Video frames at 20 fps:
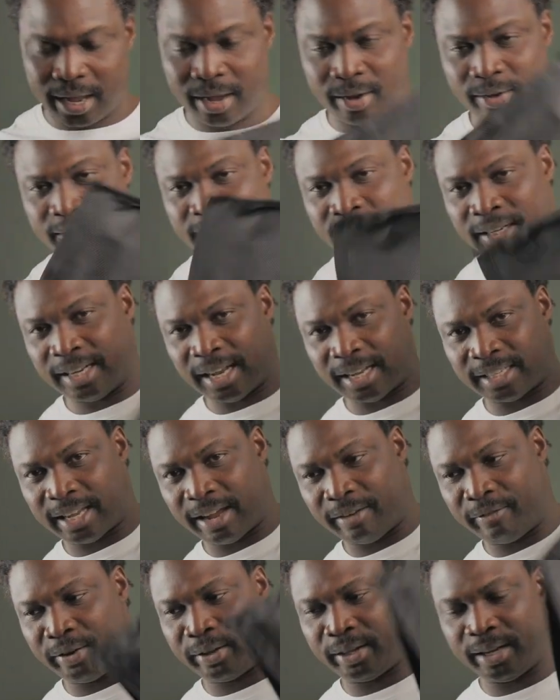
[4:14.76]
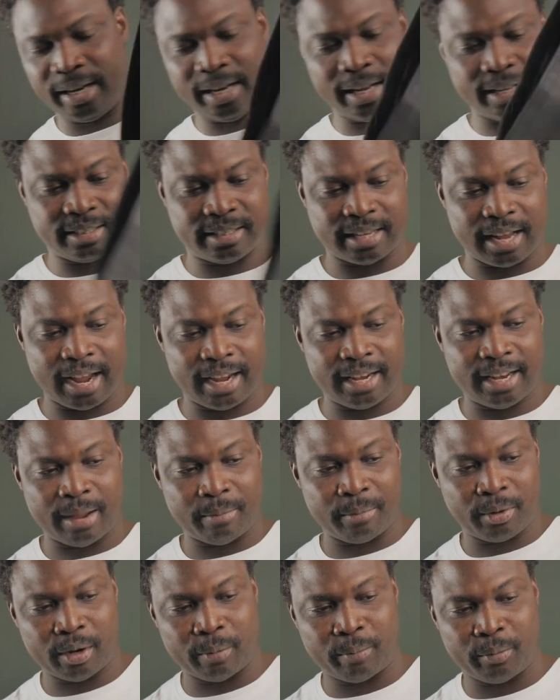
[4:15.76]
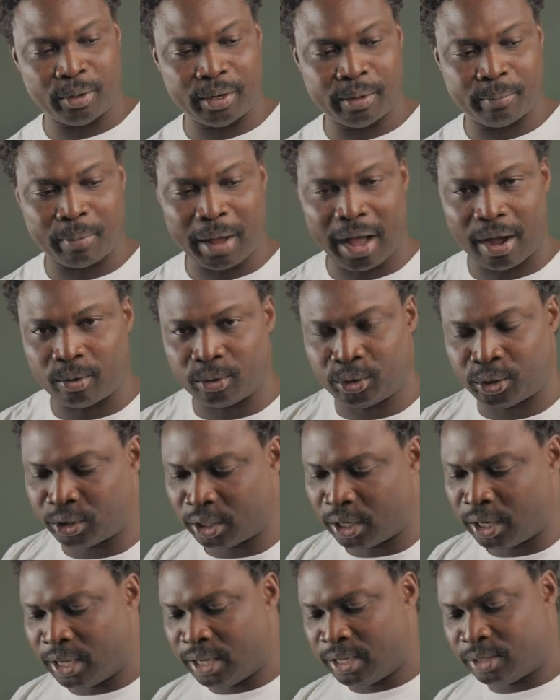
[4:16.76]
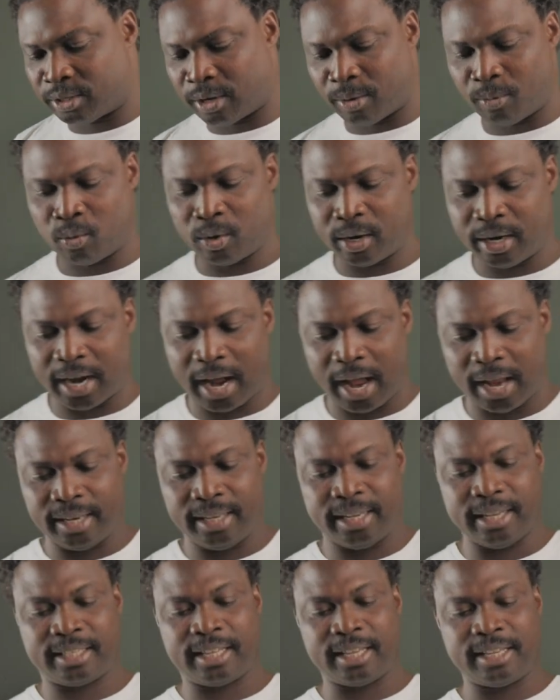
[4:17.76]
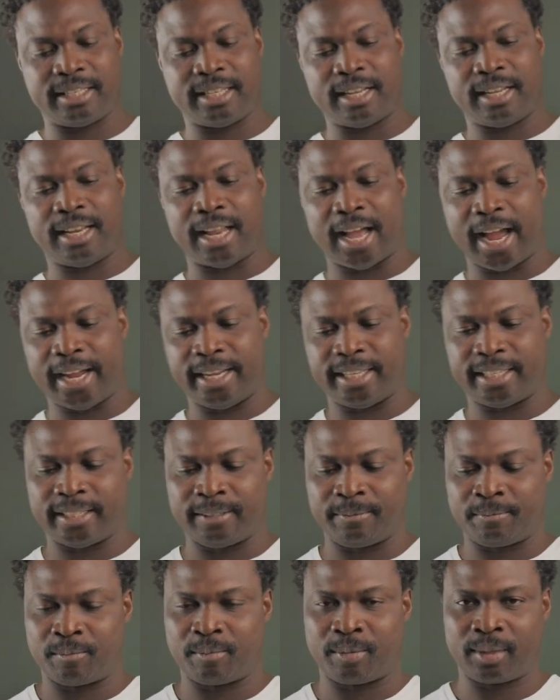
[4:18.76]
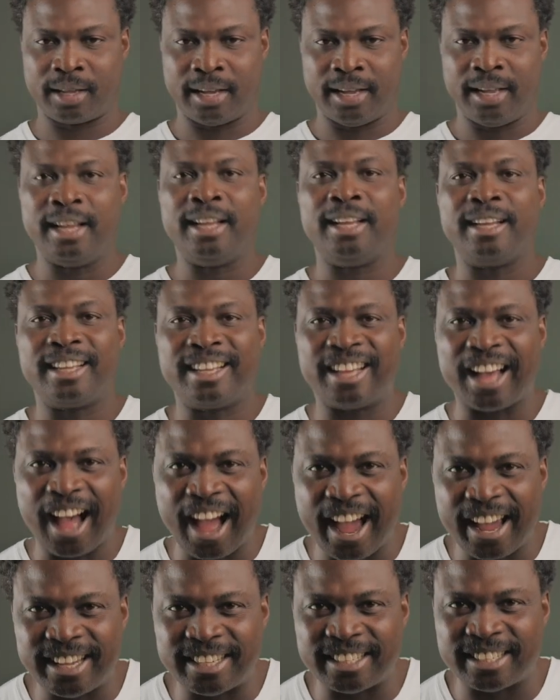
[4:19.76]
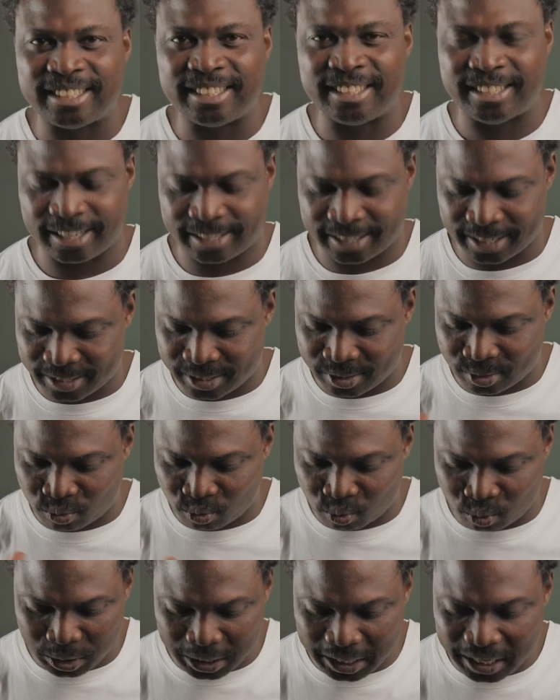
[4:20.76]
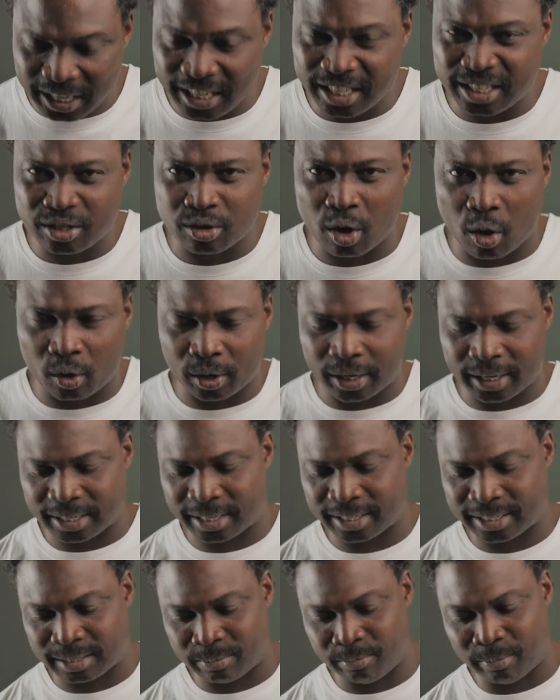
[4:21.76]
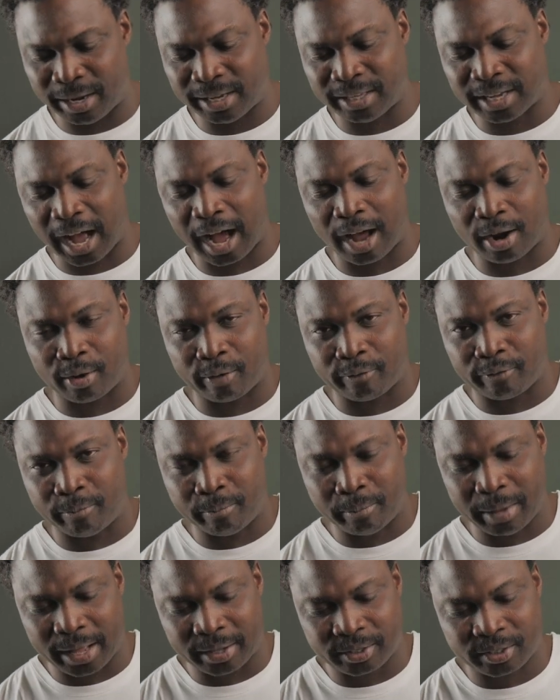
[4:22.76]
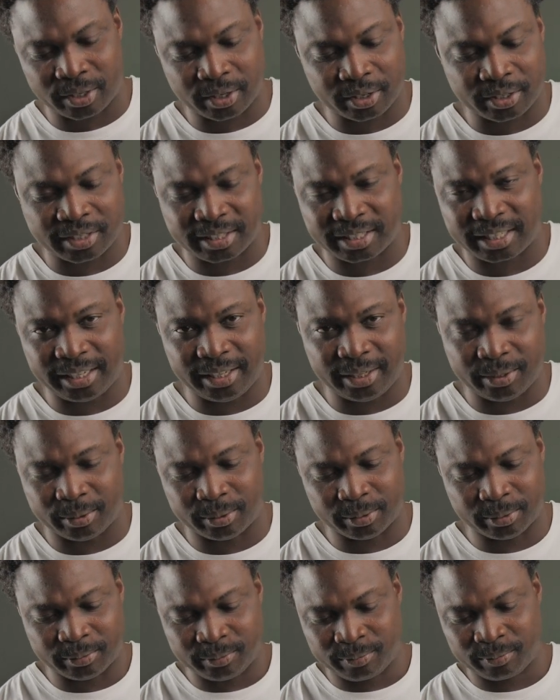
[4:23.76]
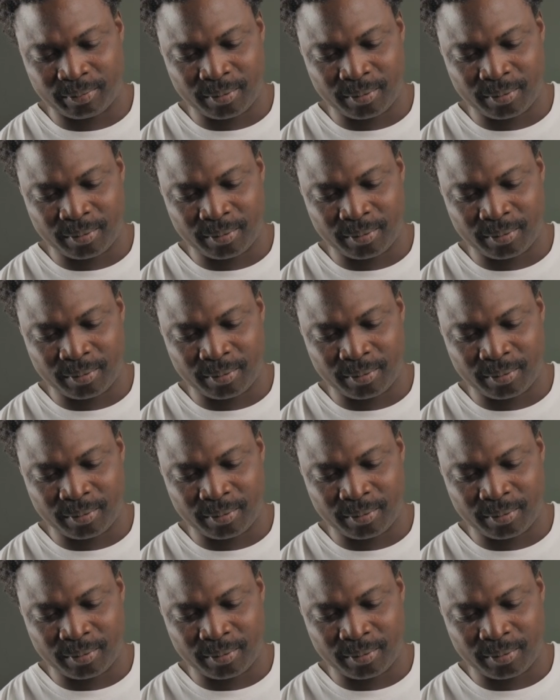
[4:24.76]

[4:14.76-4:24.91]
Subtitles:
out, that's everything inside. I'm gonna put a pouch somewhere, and this is the light. Guys, this is really solid. It's made out of metal, steel,